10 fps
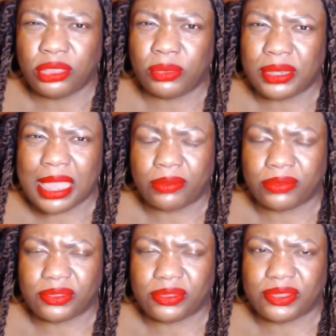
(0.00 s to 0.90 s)
to
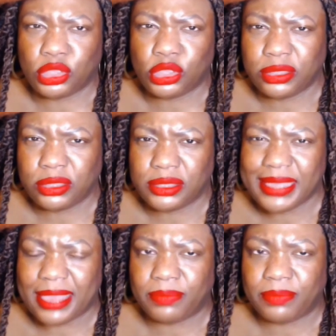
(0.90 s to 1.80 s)
announce it
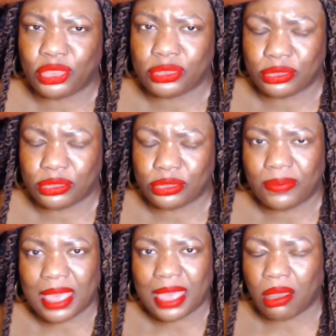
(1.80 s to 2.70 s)
just yet, but just
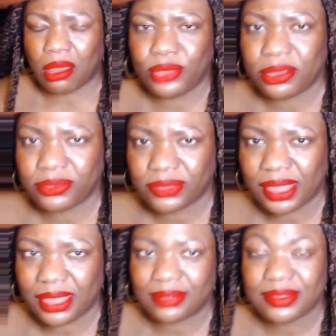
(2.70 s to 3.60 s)
know that on New
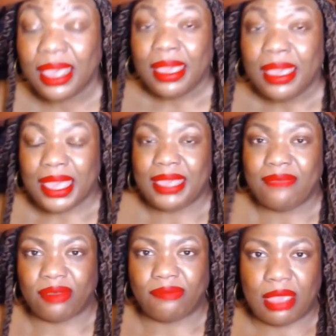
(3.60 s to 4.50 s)
Year's Eve,
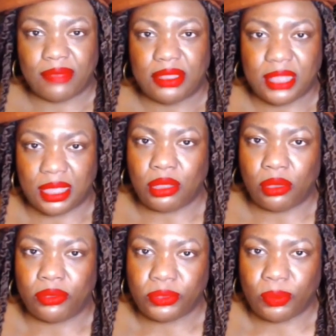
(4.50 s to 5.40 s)
Eve, if
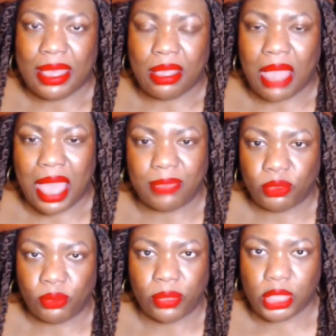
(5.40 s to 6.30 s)
everything goes well,
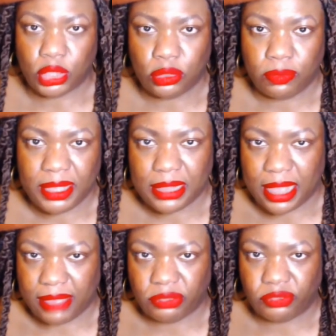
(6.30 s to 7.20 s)
I'm going to be
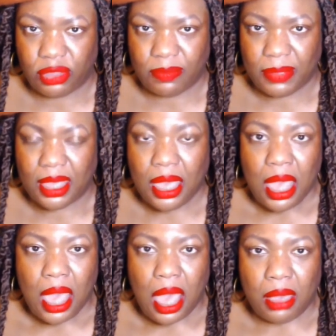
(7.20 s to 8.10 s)
live streaming
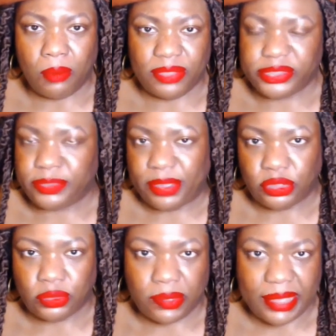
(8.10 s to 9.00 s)
uh, with a
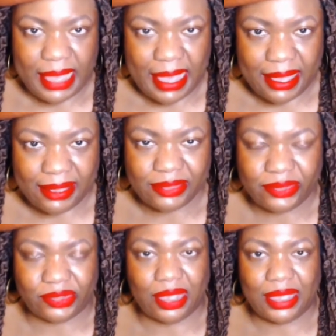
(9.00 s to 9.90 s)
special
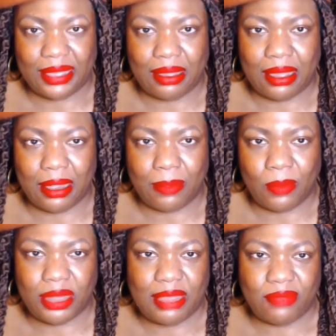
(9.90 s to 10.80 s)
guest um,
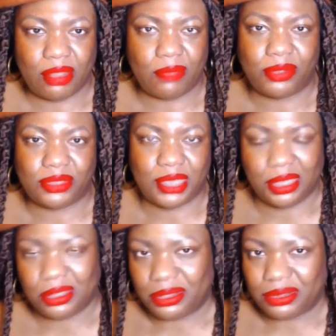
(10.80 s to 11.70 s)
on a very
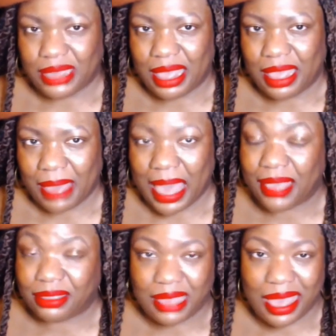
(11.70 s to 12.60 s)
particular top,
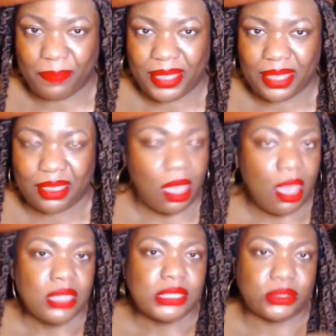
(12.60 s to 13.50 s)
hot topic.
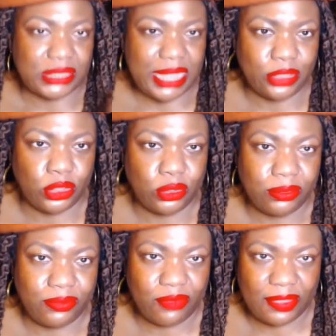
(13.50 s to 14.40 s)
So stay
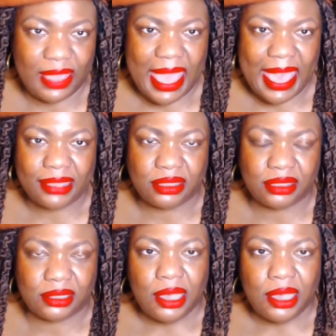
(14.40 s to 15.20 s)
tuned for that.